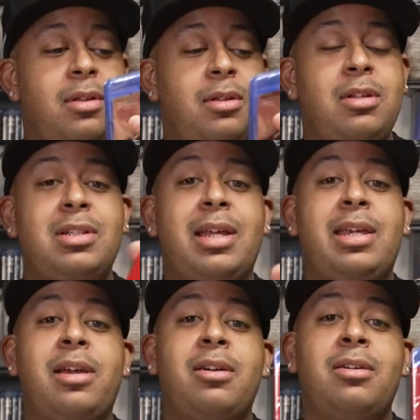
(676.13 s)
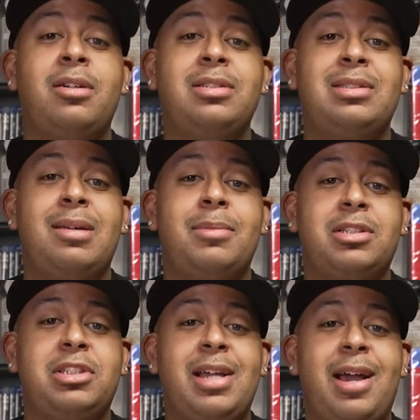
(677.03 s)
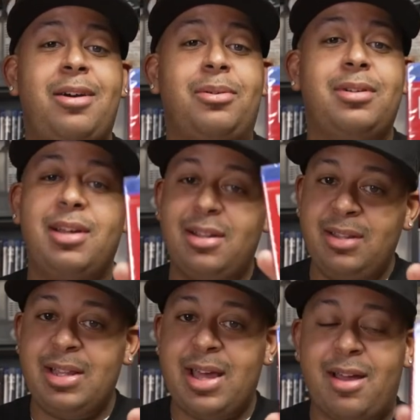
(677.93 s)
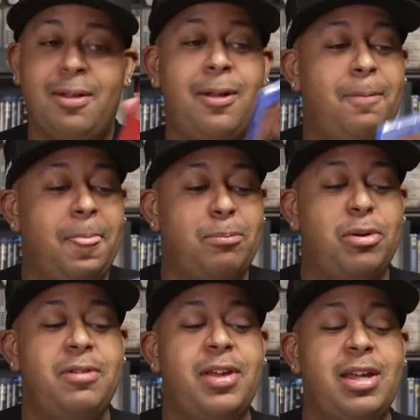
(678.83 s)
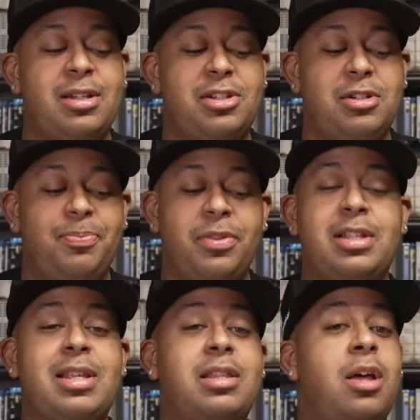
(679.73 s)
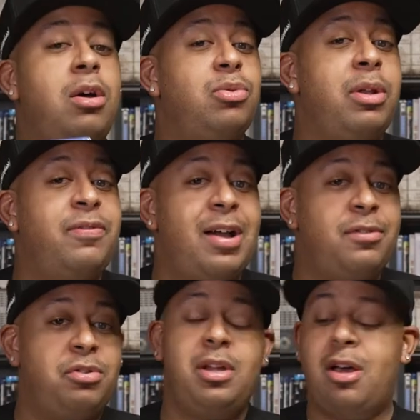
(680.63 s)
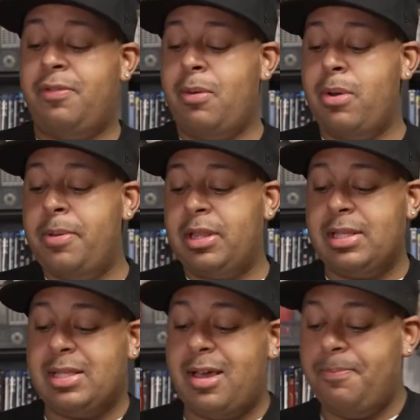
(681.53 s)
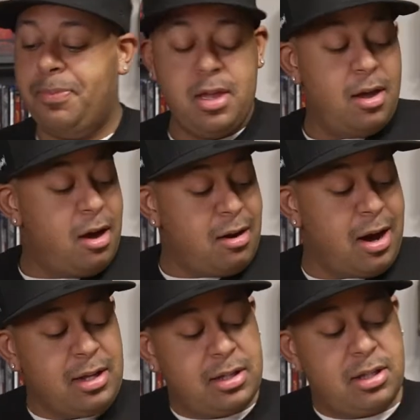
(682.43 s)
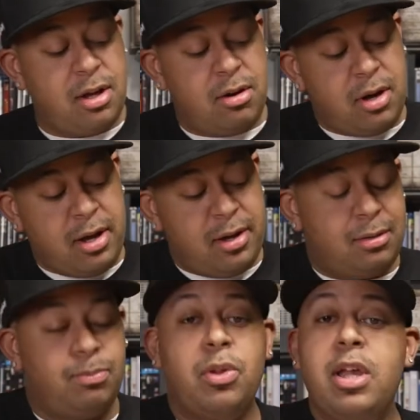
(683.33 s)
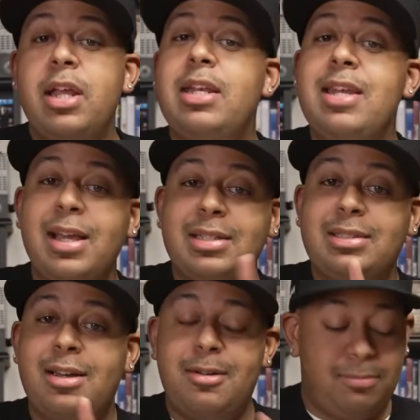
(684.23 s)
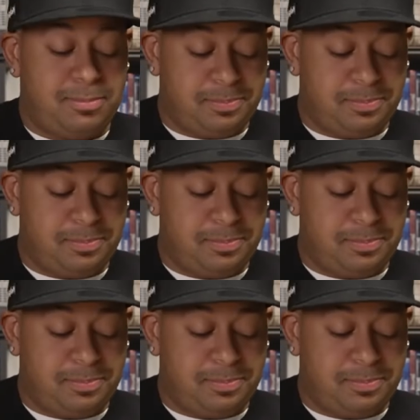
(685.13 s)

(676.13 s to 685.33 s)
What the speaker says: You just gotta kick her in her stomach, and she out. Look at that. Prevenge. This is at the $1.25 tree, y'all. If y'all want to pick this up. All right. So next up.